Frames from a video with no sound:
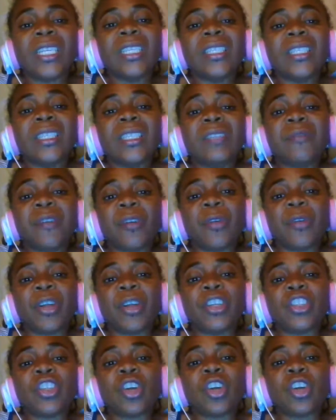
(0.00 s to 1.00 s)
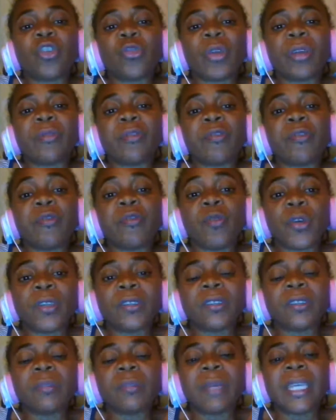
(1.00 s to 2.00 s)
differential
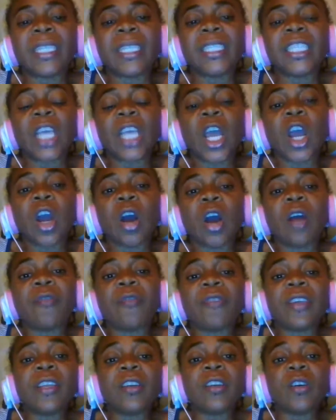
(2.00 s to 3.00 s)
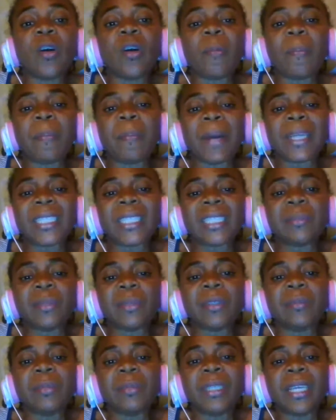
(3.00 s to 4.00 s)
reinforcement of
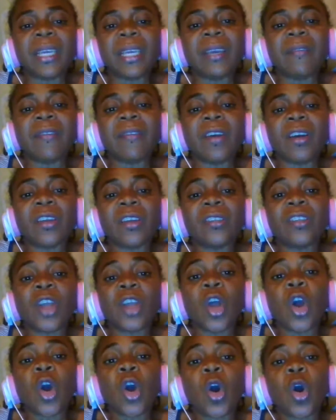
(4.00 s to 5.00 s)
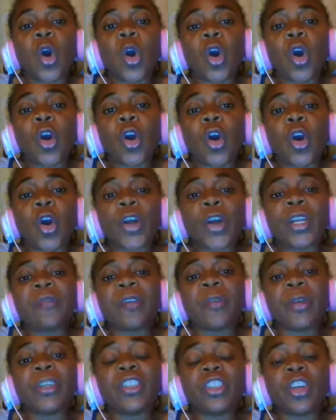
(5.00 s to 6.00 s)
incompatible behaviors or
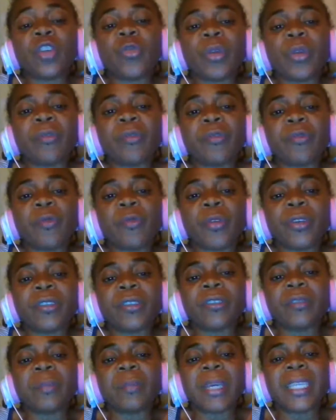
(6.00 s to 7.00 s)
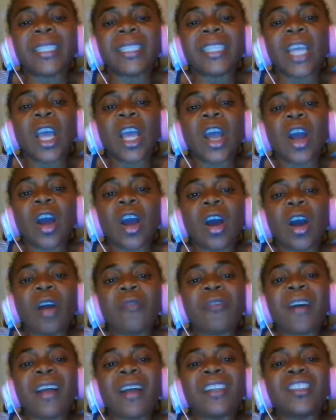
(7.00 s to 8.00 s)
differential reinforcement
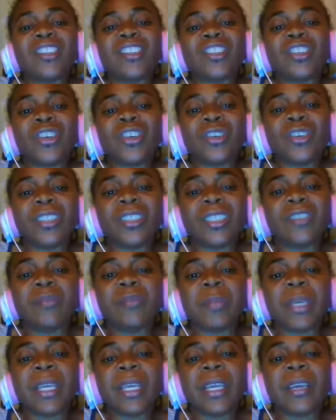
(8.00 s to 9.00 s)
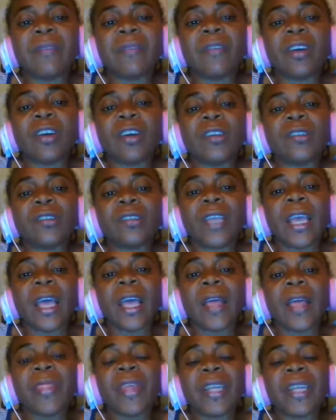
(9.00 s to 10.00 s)
of alternative behaviors.
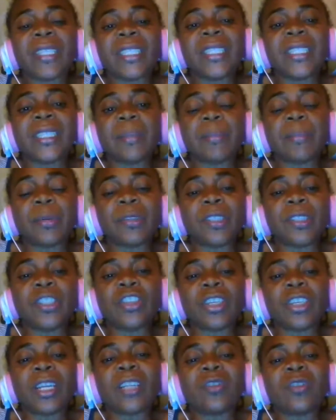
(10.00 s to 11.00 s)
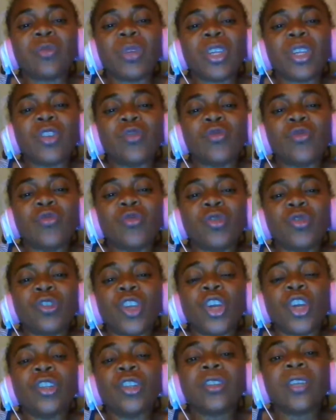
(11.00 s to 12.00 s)
That is a procedure that we use
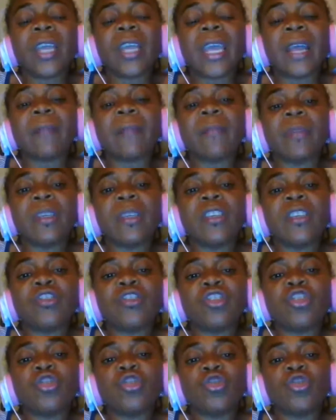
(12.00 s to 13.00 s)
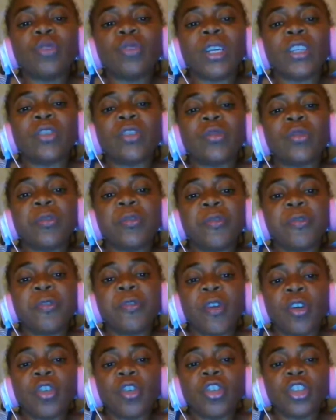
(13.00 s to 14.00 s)
to help these children to
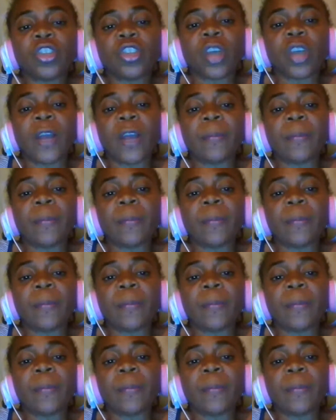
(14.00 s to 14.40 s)
function.